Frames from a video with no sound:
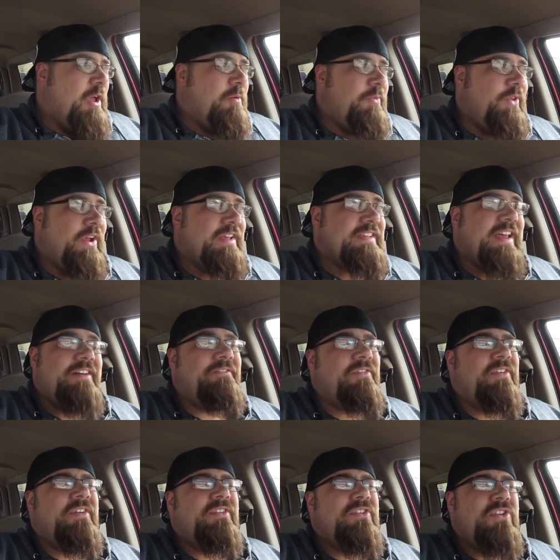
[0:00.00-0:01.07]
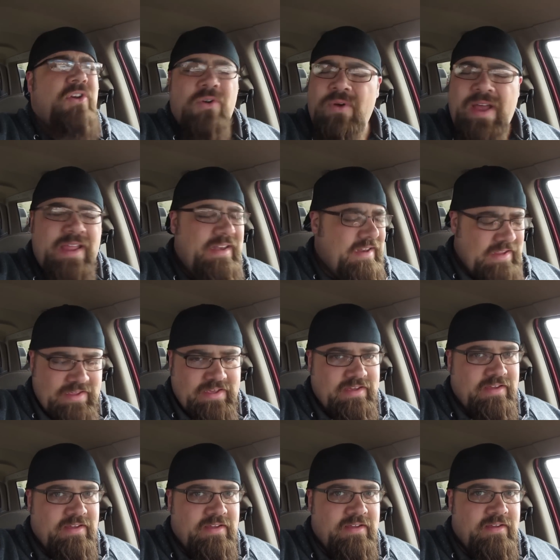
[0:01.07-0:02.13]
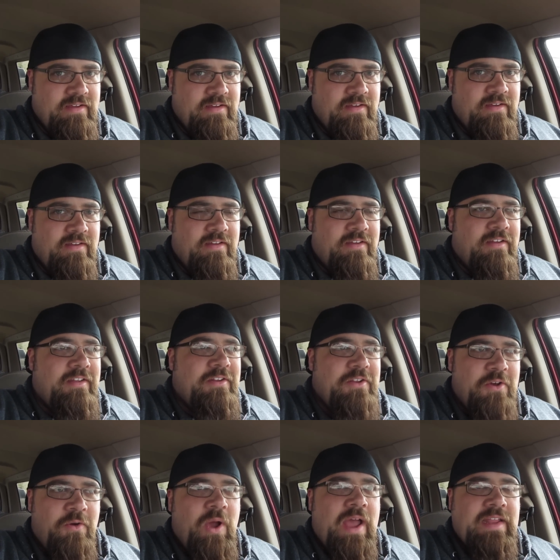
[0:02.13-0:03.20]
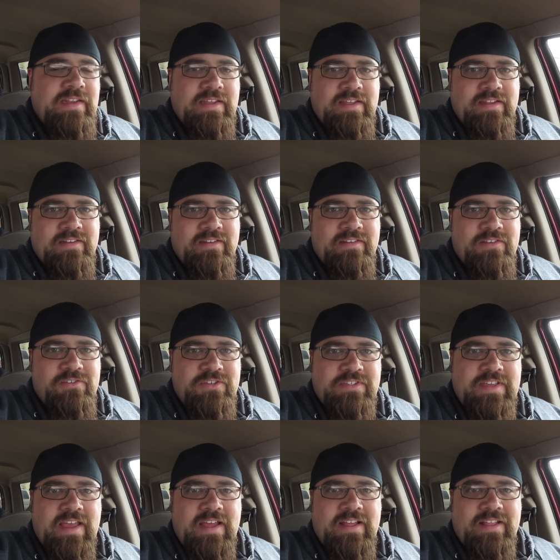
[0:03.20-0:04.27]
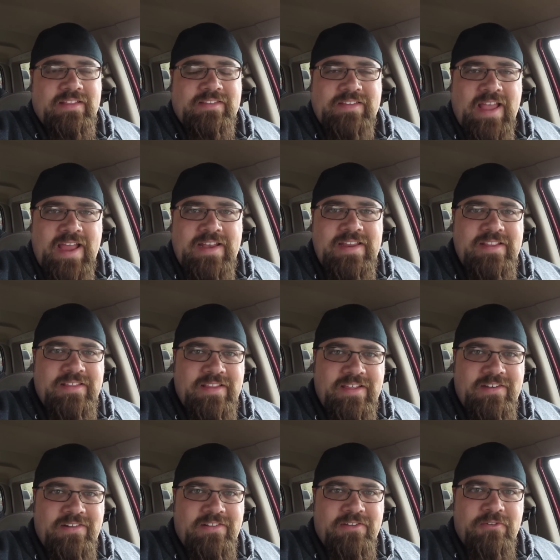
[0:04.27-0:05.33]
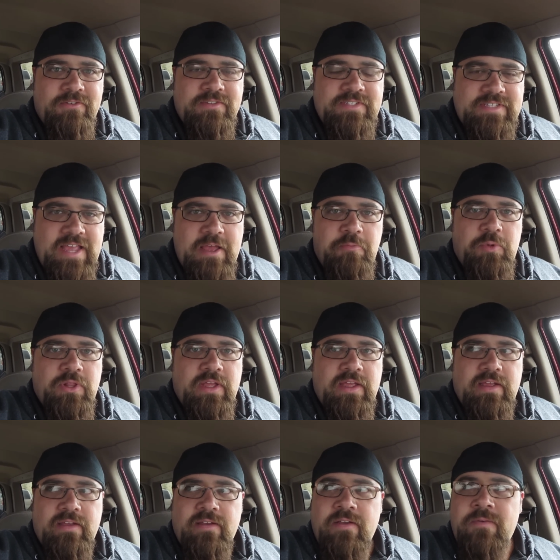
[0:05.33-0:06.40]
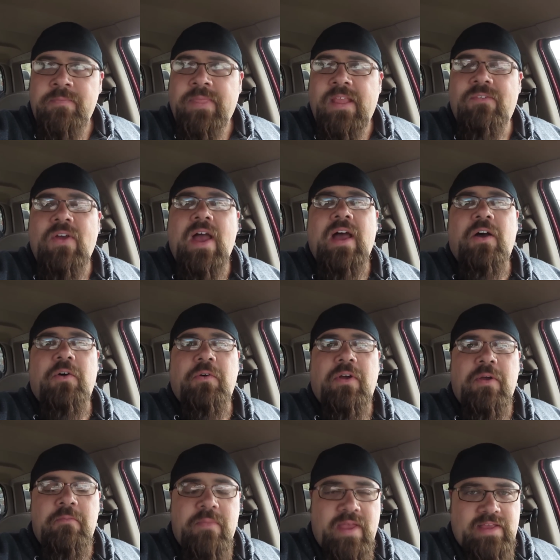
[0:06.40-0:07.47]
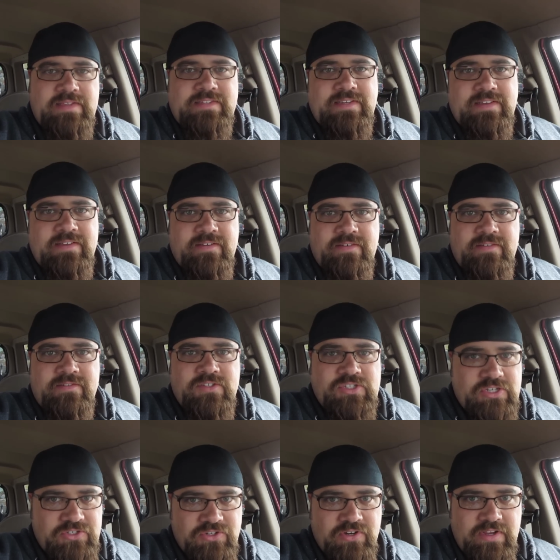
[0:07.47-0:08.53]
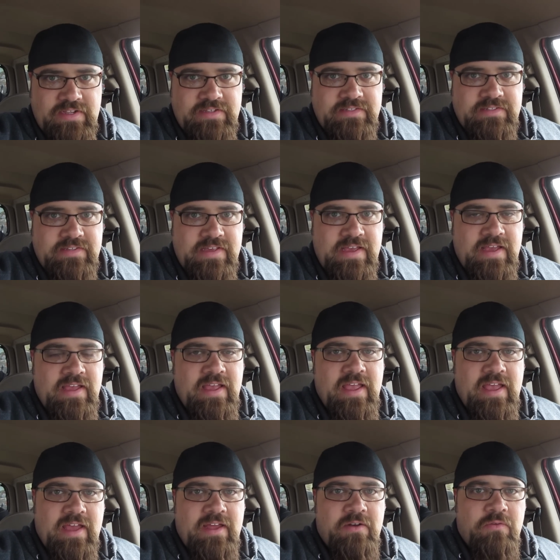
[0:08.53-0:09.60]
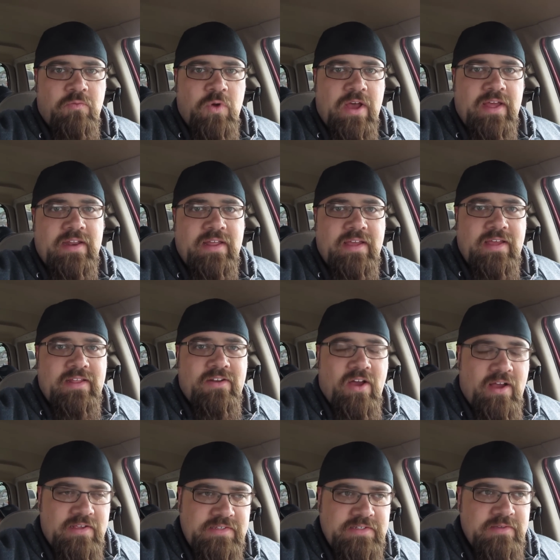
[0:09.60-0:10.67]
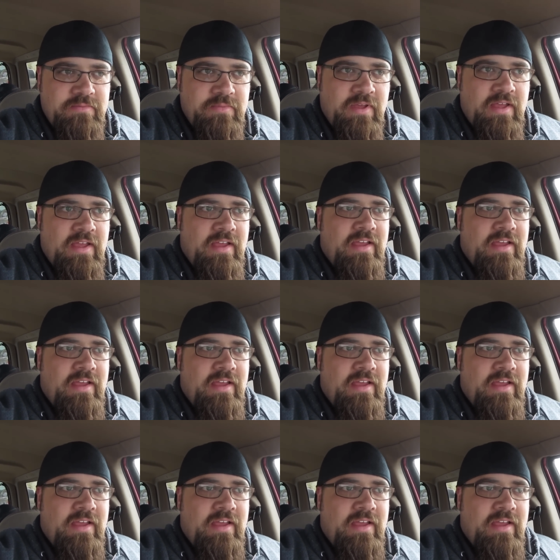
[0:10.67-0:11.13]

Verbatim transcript: But you guys have no idea. No idea. You just get a tiny little sampling of how amazing Jinger is and what an awesome